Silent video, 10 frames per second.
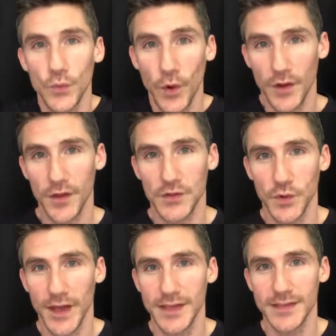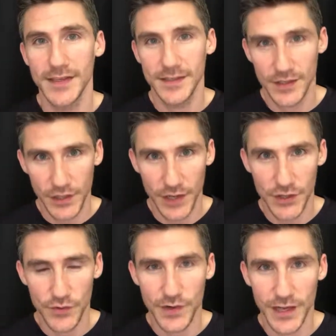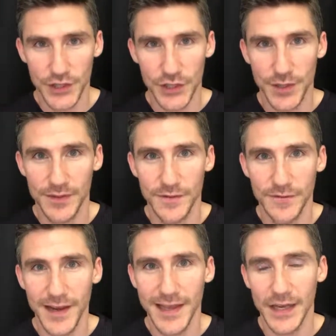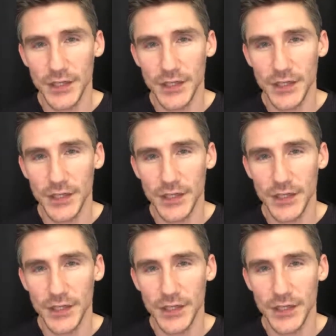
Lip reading: One of those ways is to change your relationship to failure.